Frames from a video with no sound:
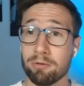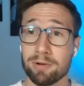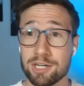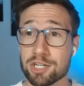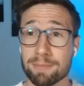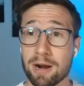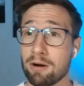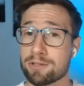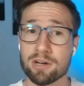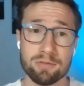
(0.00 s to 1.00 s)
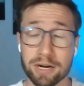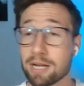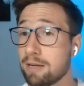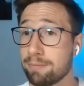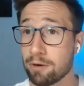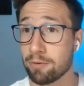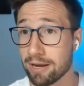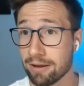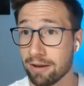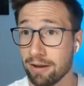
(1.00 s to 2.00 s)
relationship. I was over in Colombia when
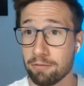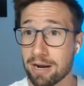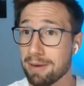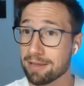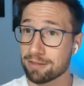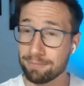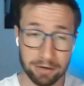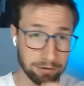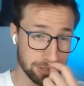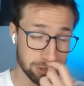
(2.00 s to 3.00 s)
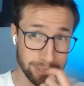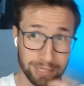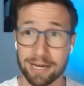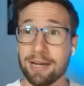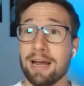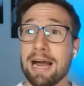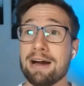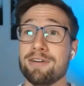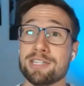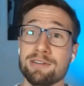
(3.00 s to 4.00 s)
I, when I met them, they were in Australia. I
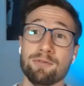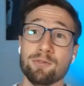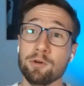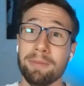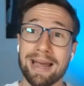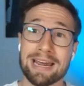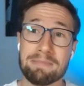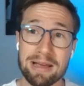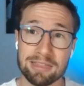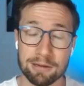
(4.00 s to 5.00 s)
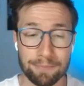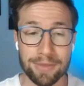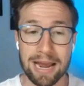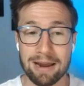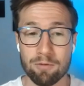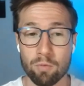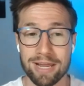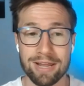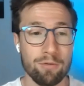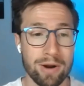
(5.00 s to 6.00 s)
eventually flew yeah. back and met them and
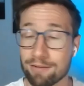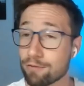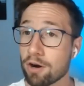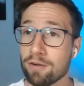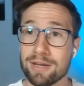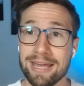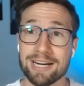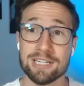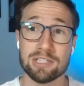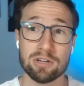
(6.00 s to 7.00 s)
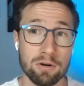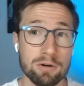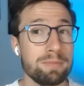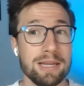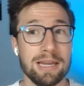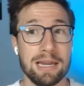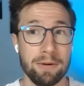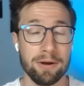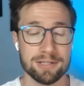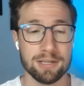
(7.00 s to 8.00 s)
we went out for coffee and they actually told me in
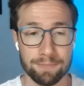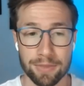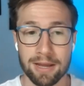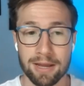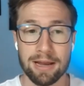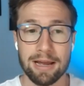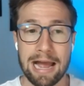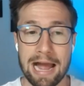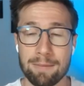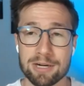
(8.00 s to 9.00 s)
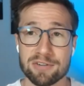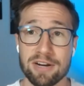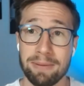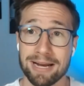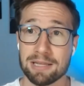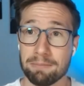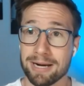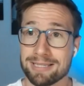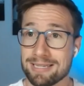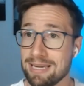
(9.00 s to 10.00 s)
person how much of an impact that my
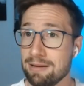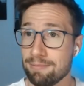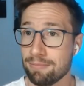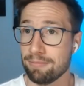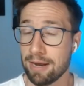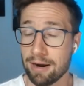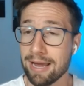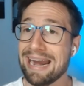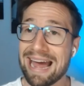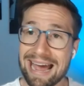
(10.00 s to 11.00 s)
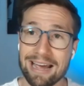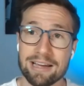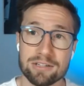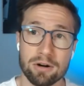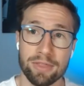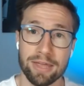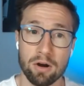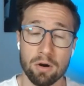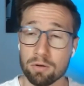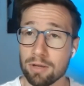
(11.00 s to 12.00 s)
team and I had had on their
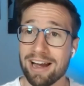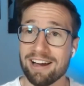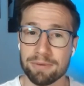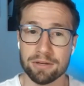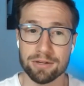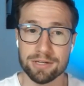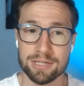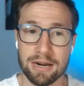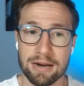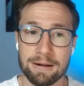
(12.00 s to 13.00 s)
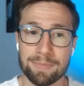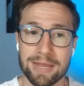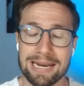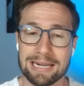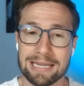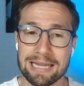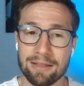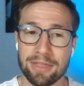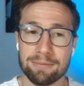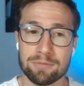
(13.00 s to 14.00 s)
whole life because it had
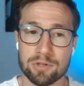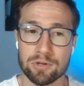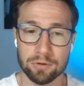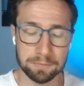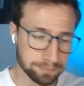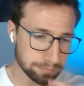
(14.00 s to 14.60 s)
allowed them to